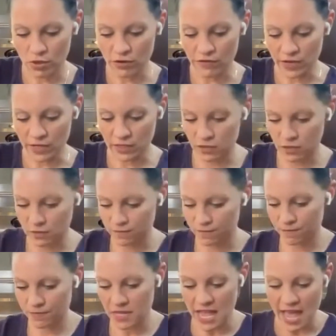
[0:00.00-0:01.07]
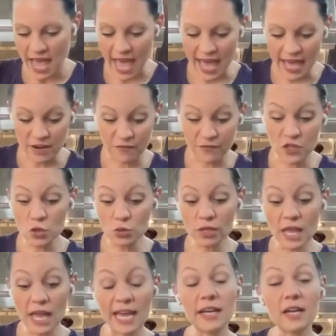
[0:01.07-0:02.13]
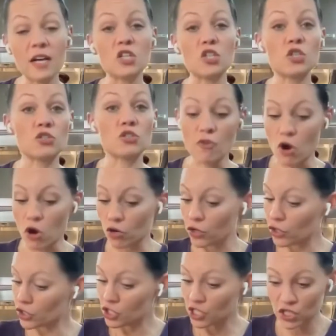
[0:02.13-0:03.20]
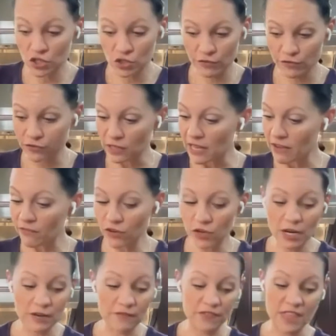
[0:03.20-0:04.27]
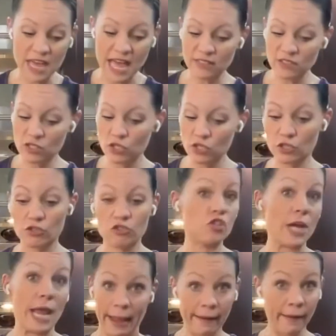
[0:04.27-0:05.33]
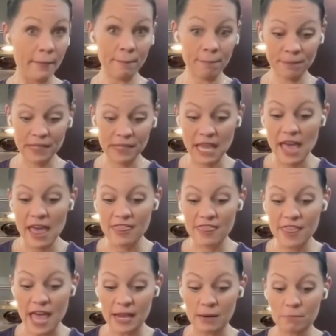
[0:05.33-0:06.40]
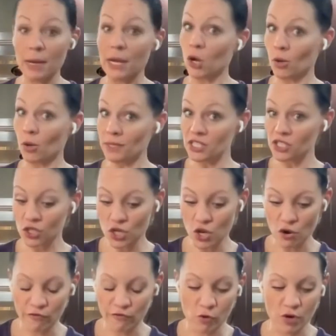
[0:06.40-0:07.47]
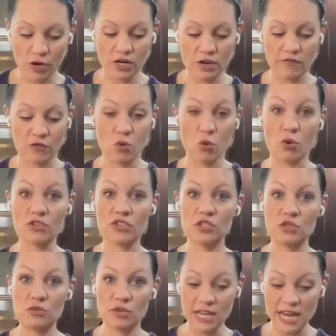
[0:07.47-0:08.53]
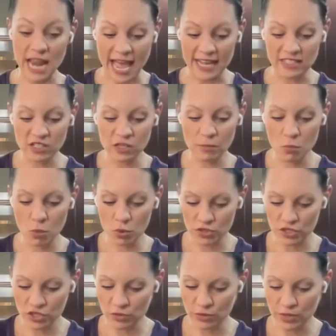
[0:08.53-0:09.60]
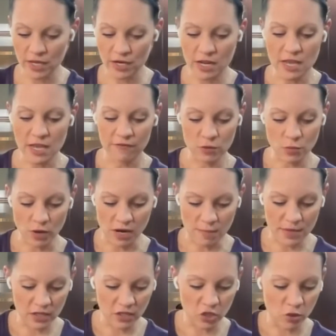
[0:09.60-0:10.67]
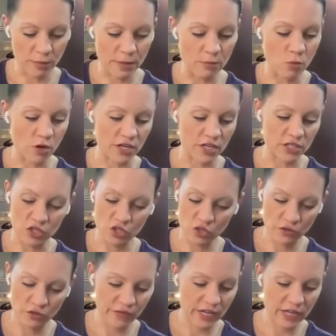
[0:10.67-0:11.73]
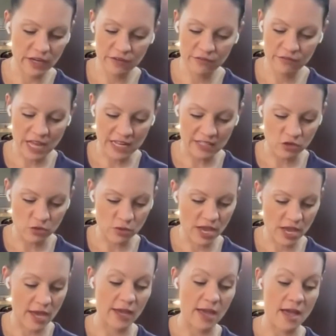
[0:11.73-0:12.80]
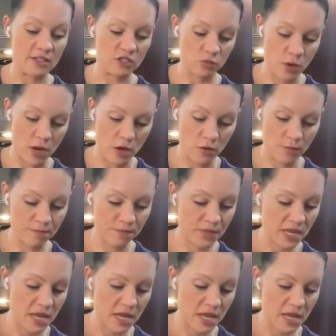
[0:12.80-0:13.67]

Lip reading: Perfect. And if you like a stronger ginger flavor, if that's your jam, then by all means, go for it. Of course, you can add some more to it. If you want to be a little bit more conservative, that's okay as well.